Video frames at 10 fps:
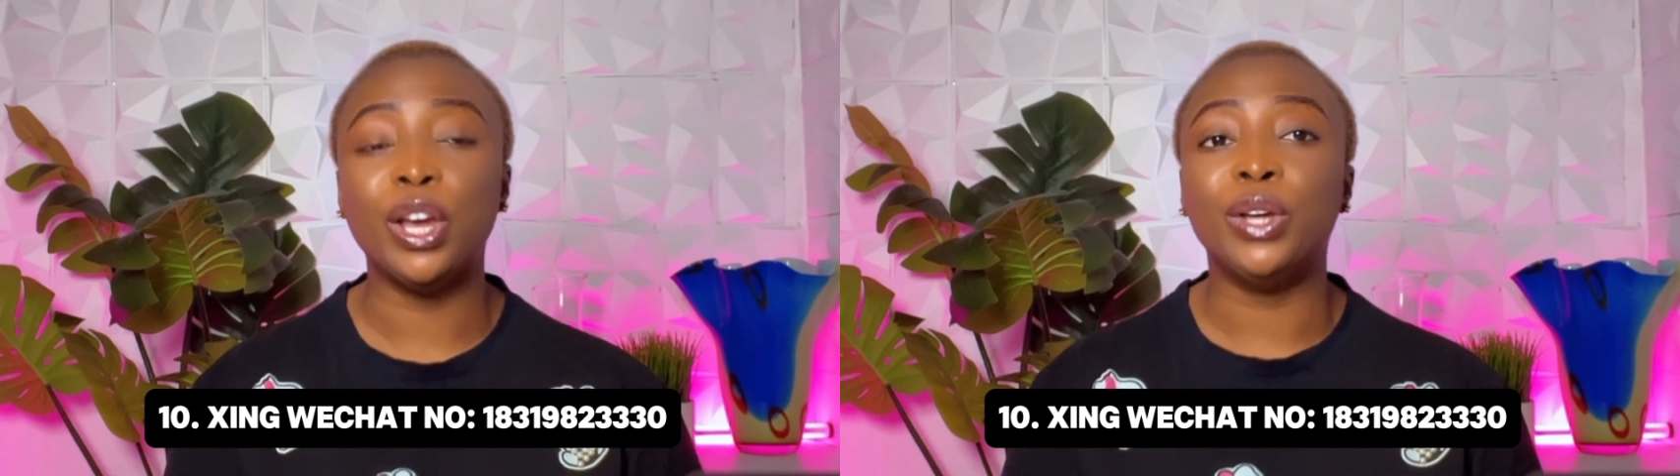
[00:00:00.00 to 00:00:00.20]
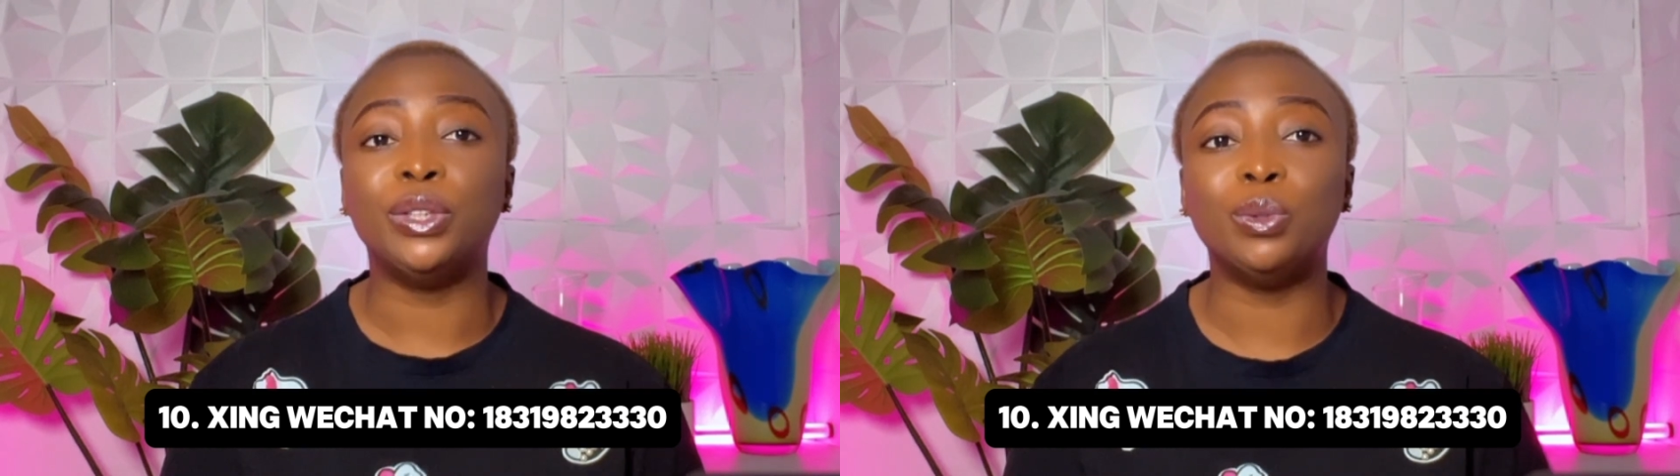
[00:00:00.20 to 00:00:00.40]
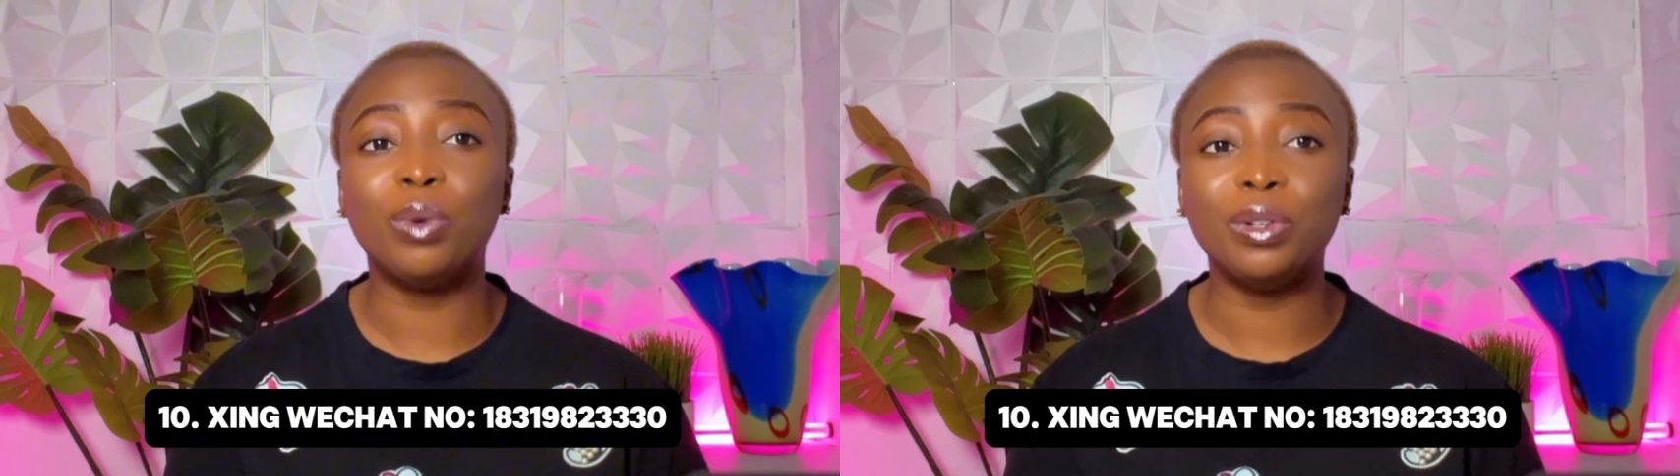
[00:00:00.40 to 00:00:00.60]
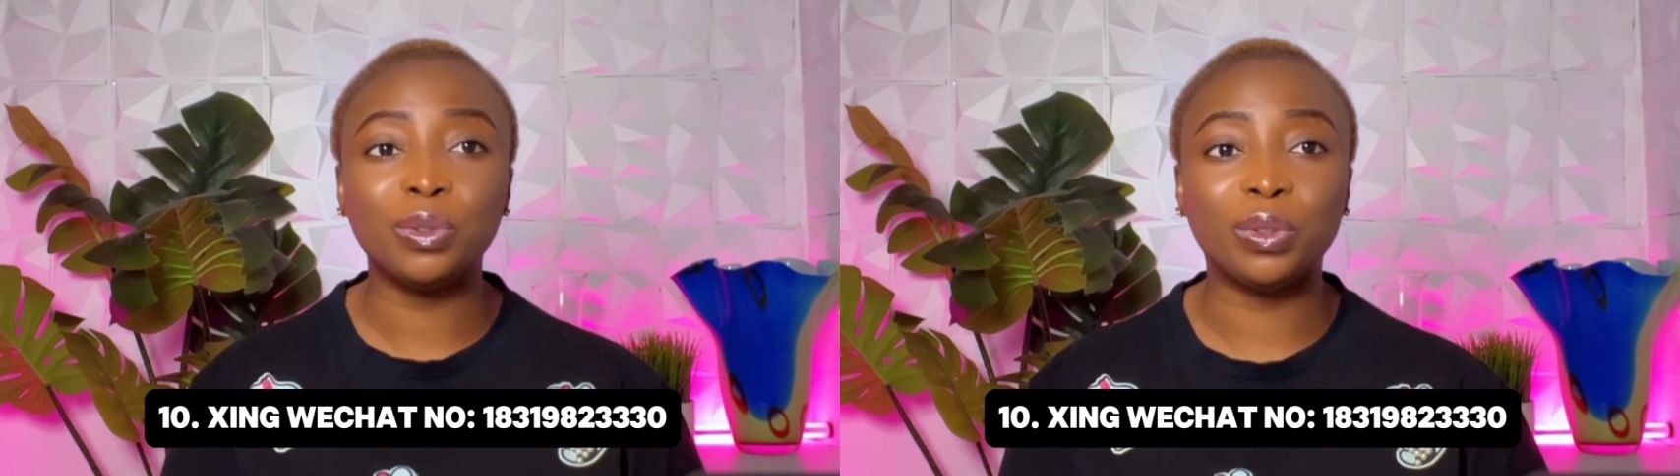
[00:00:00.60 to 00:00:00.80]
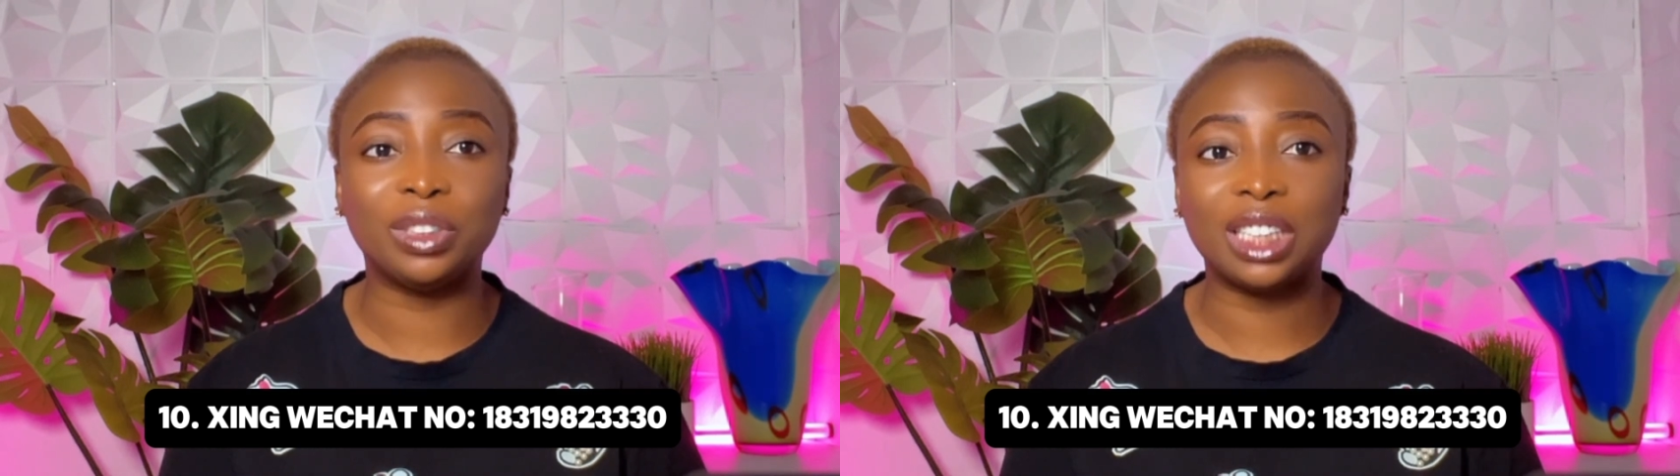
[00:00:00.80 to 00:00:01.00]
You want to
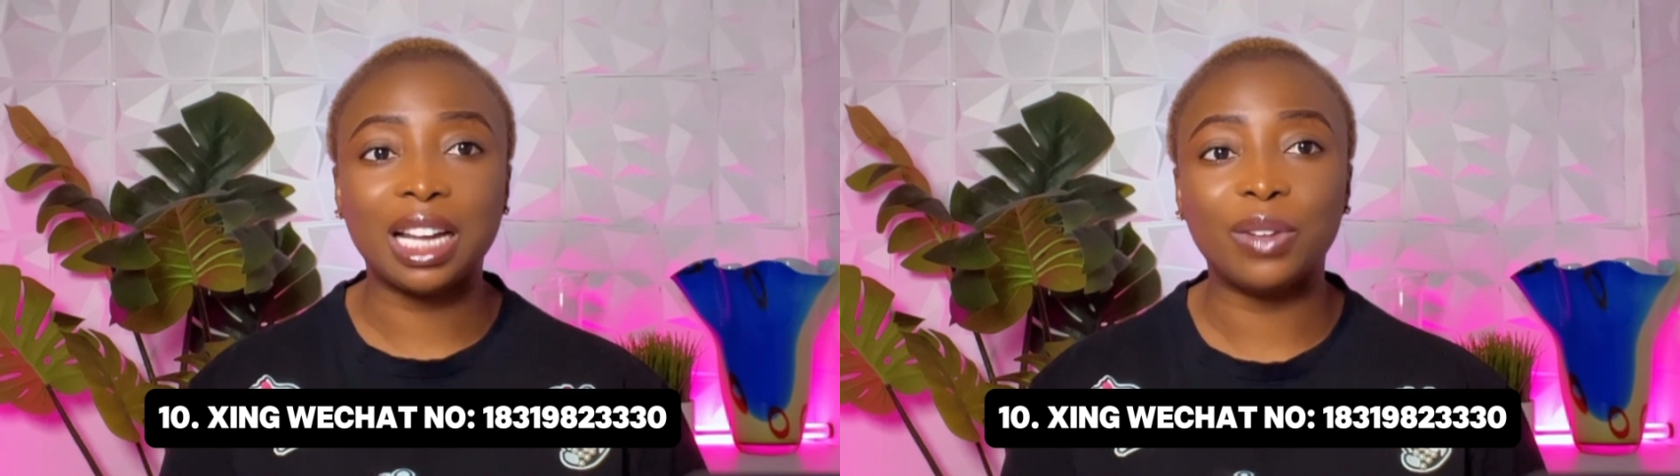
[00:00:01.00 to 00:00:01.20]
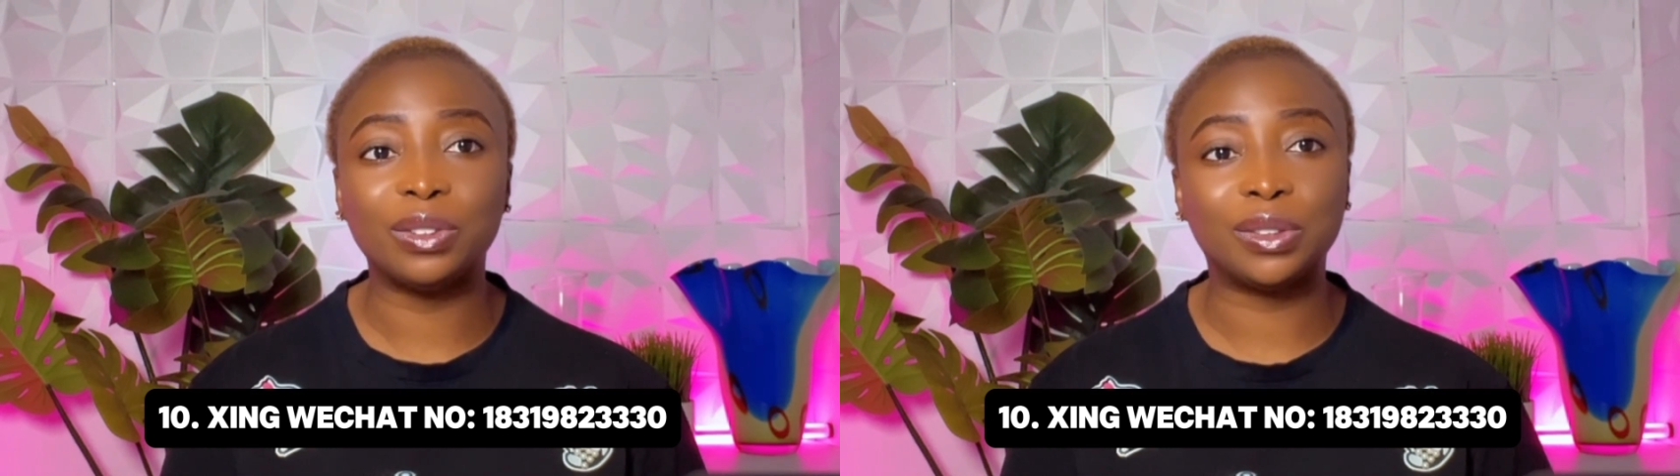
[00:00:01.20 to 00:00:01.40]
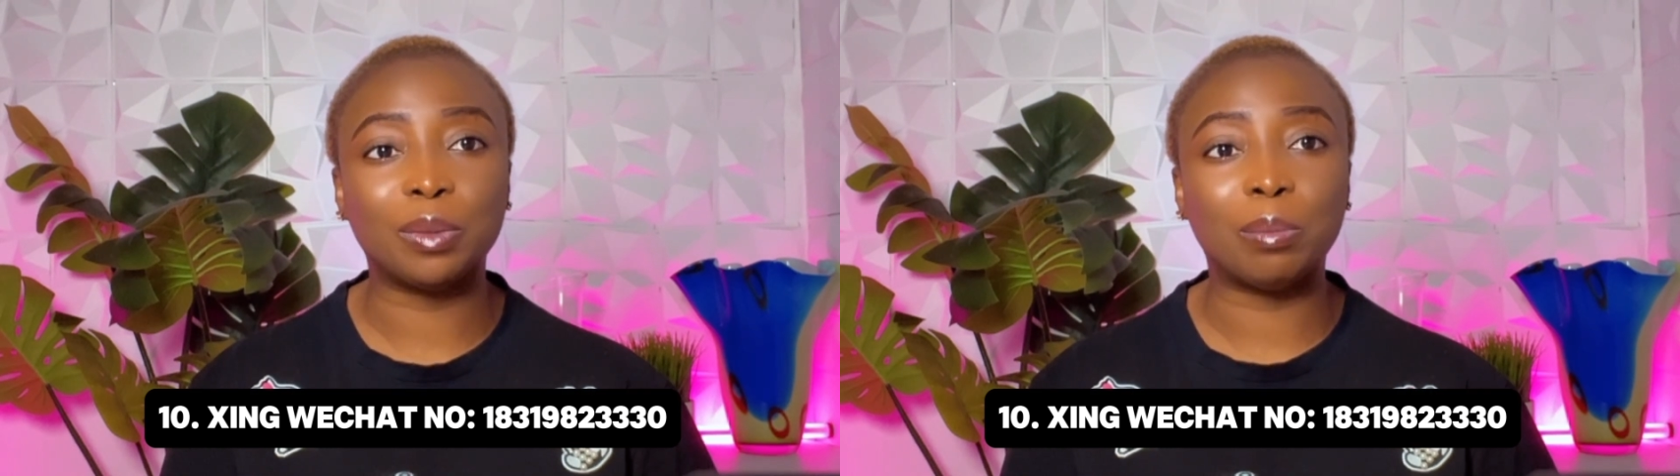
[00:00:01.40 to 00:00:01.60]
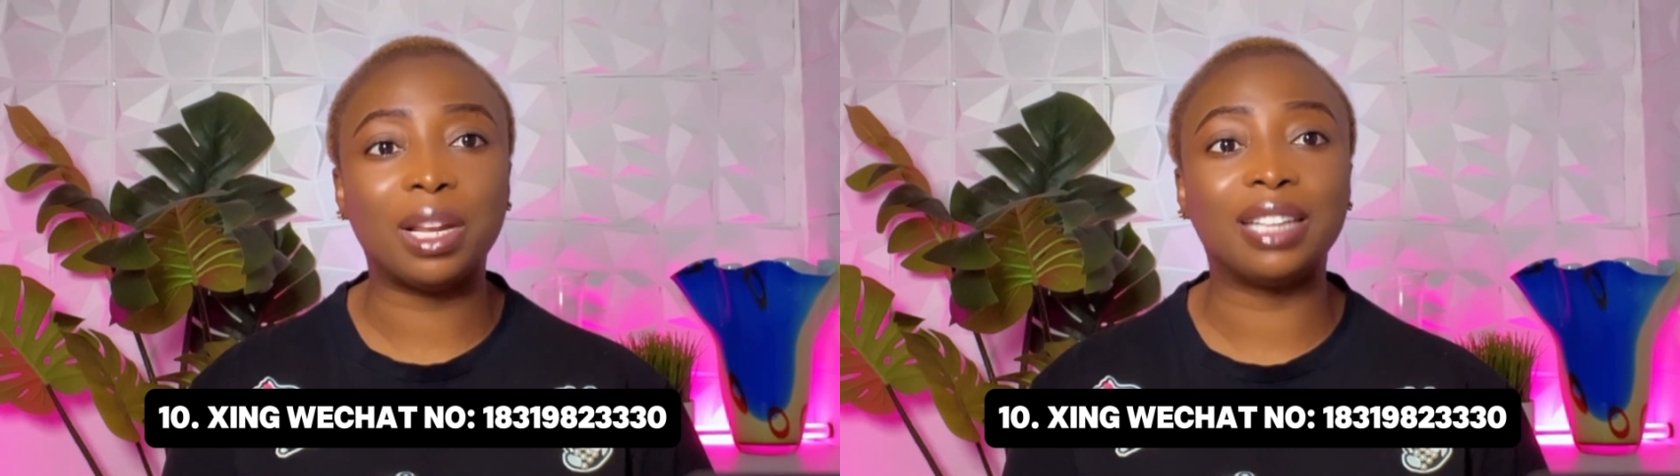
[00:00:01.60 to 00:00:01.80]
go check out the supplier.